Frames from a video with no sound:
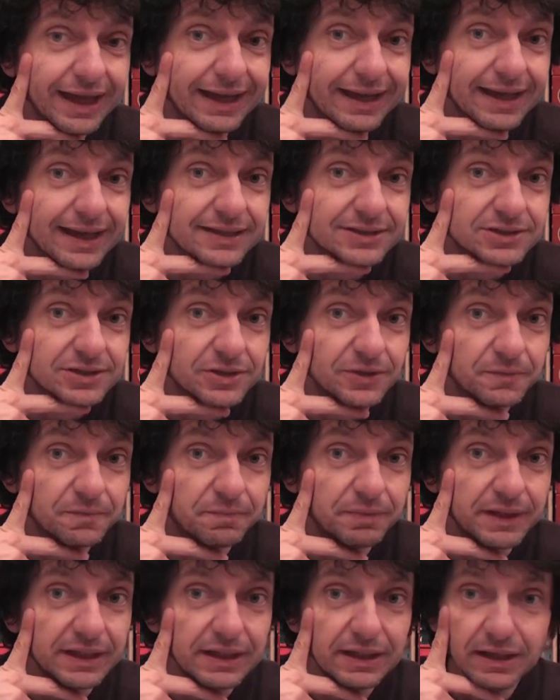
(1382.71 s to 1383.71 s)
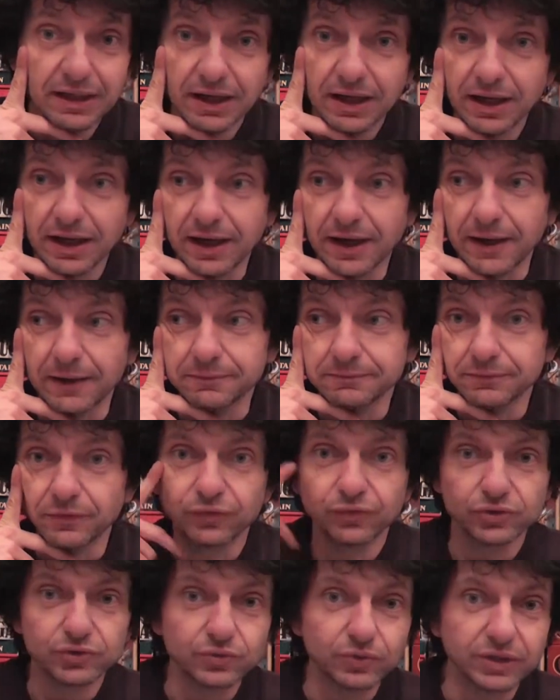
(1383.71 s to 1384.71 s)
I guess could be, uh,
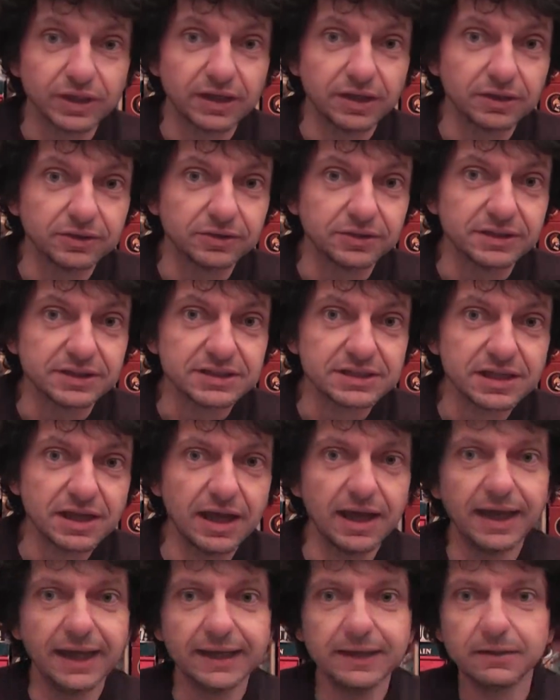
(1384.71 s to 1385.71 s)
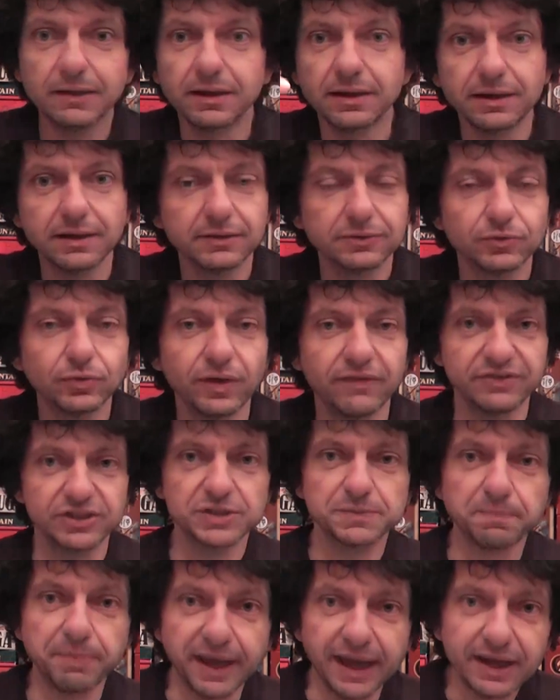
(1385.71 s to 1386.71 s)
of course, we take a lot of design, uh, to have
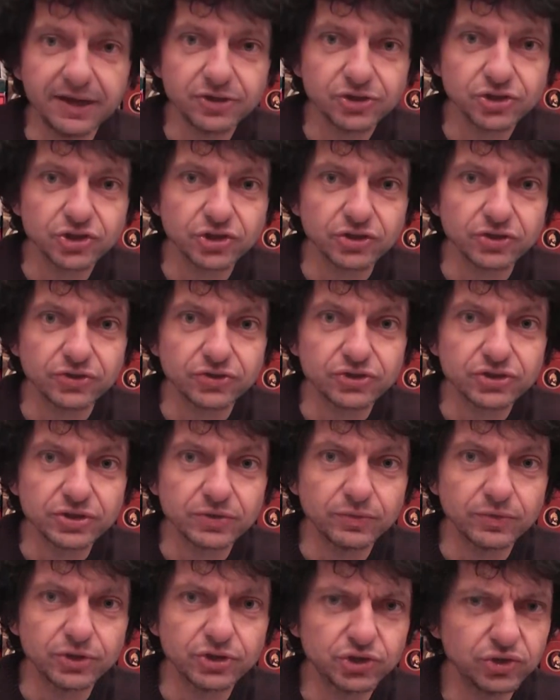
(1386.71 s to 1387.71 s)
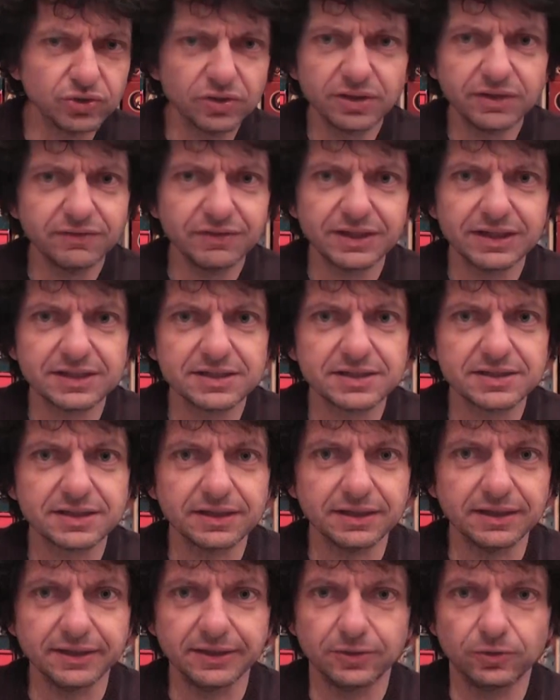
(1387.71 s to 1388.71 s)
expansions in which you don't even
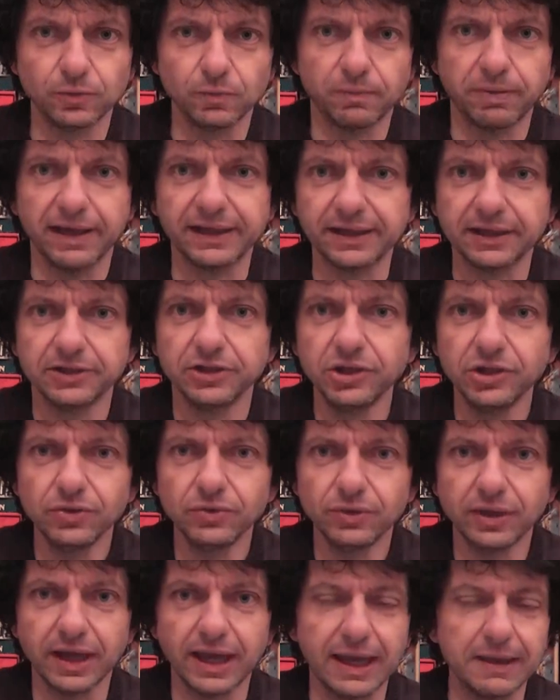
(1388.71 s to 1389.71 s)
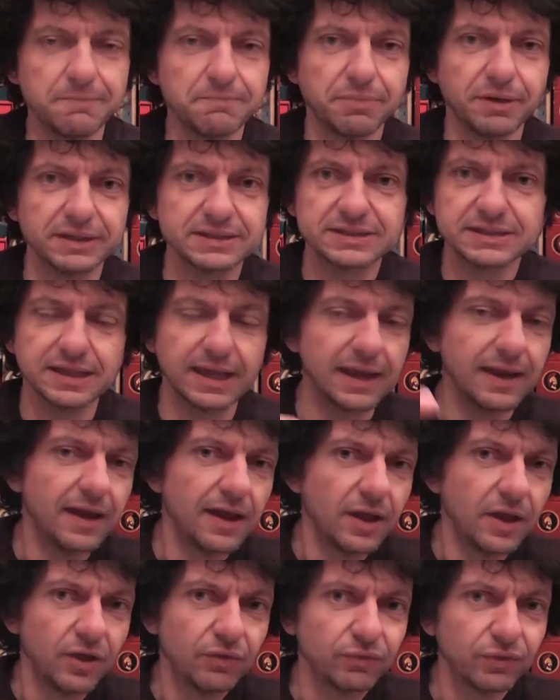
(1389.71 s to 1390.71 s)
necessarily need to buy a new game, but say,
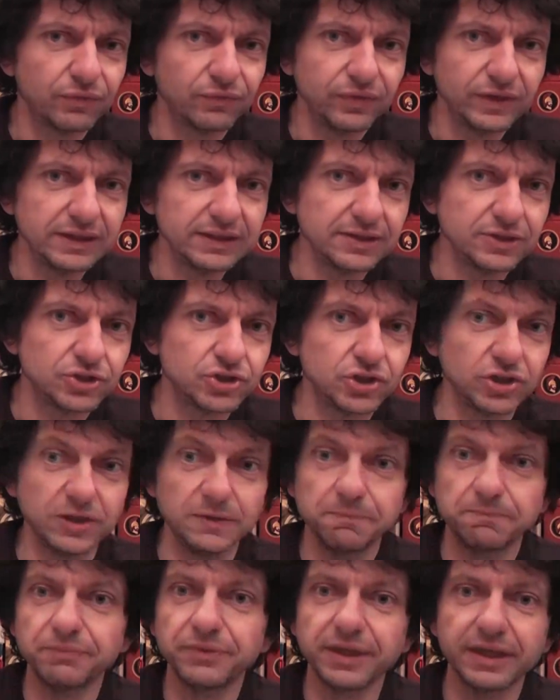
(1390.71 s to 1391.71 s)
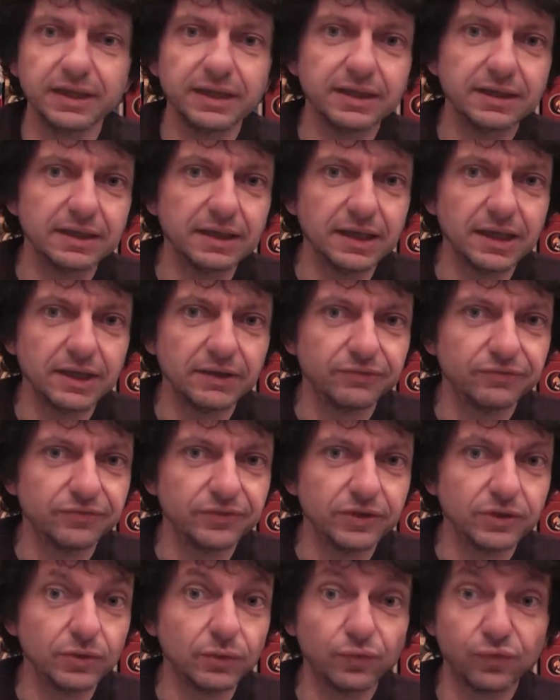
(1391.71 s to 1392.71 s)
for fairly cheap, they give
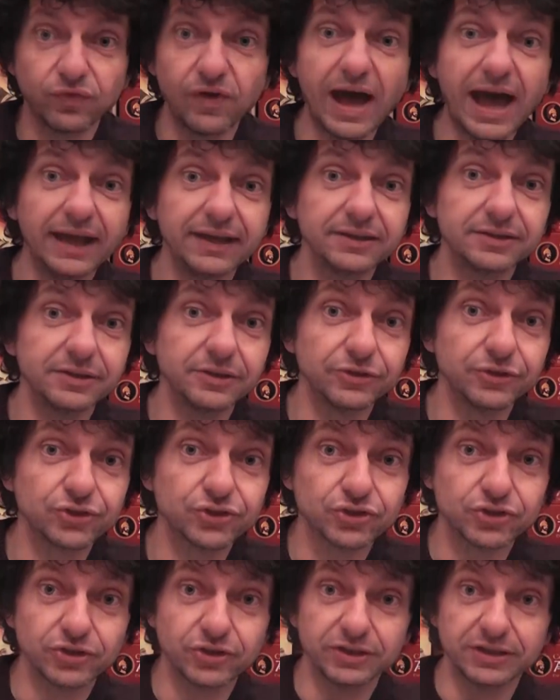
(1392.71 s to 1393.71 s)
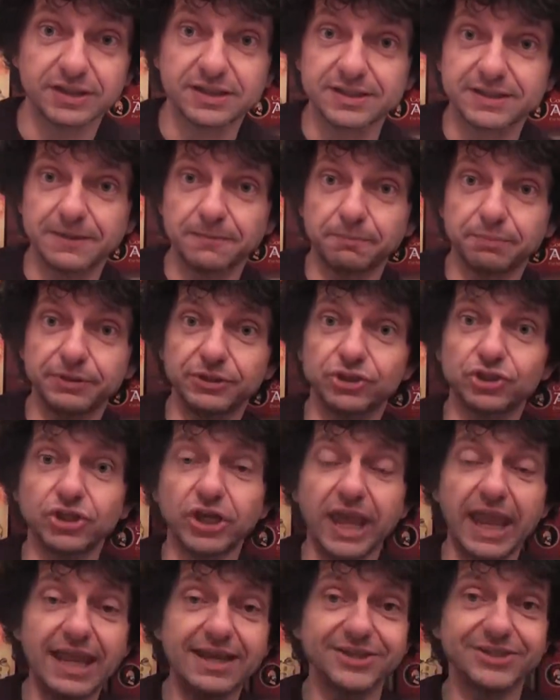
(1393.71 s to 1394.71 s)
you files uh, that simply
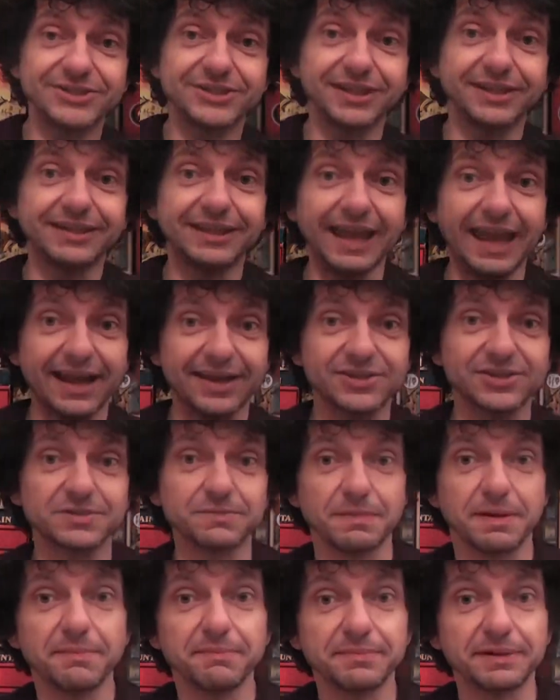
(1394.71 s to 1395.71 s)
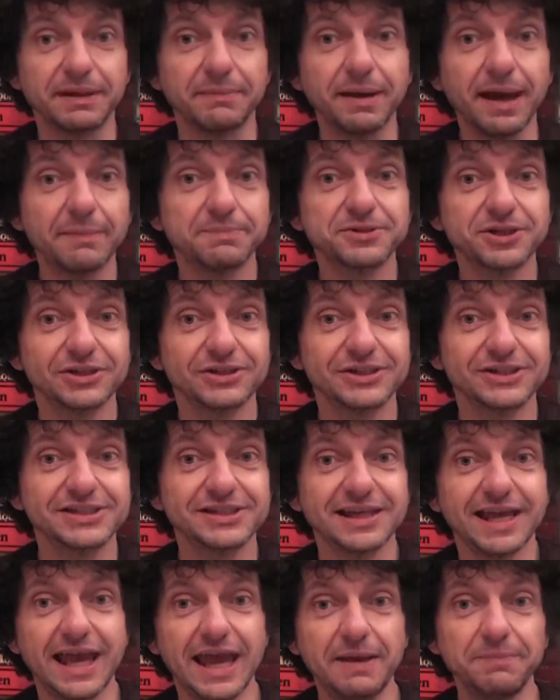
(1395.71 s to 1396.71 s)
change the text. The maps are the
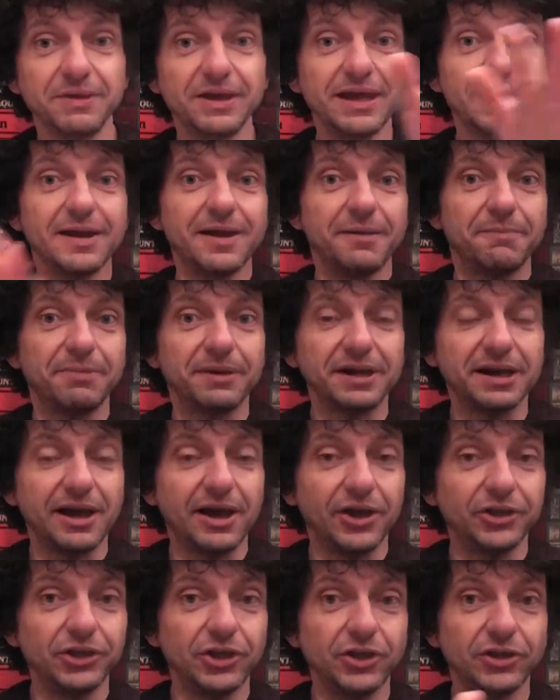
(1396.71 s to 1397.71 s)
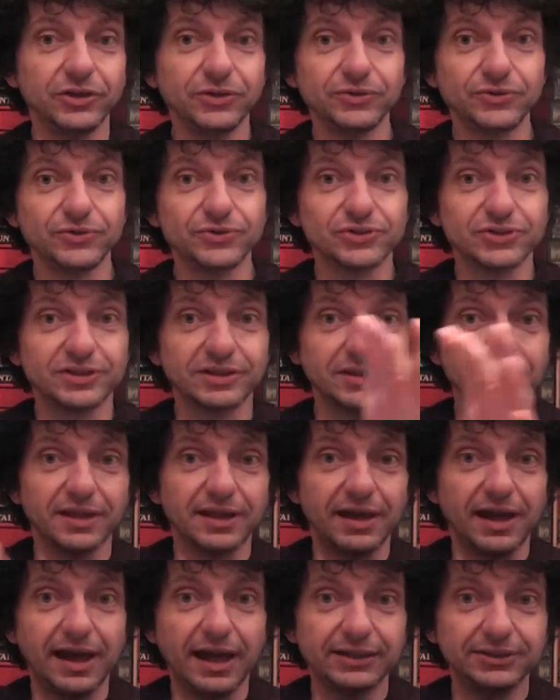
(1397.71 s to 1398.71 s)
same, but now you use
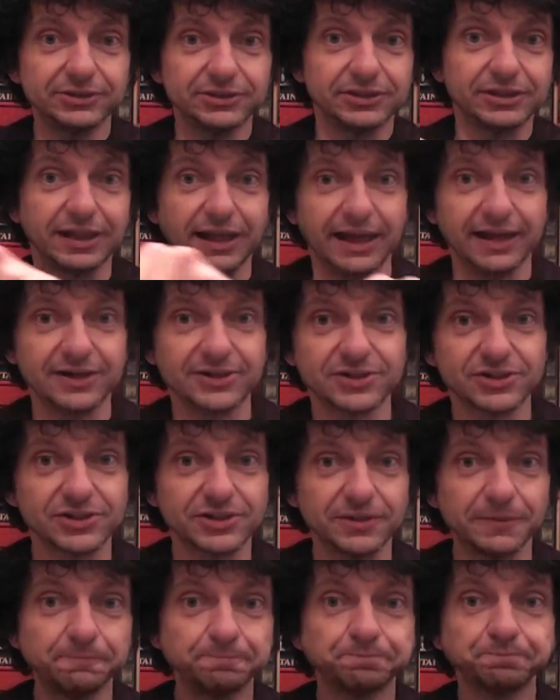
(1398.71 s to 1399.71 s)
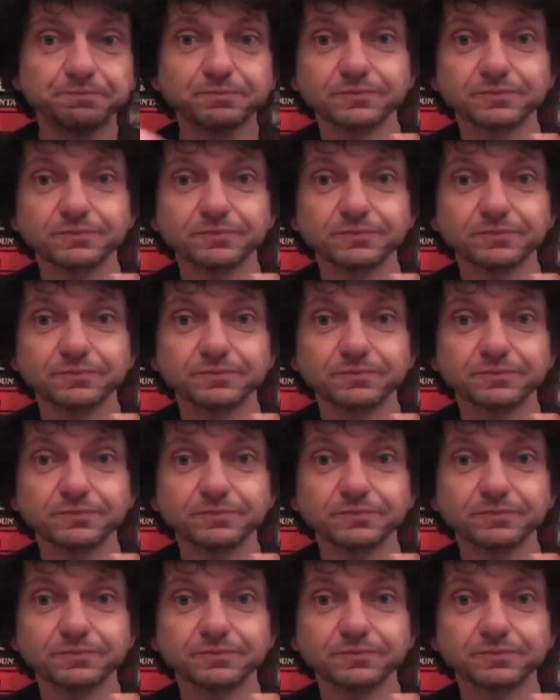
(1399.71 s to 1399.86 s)
the other text uh,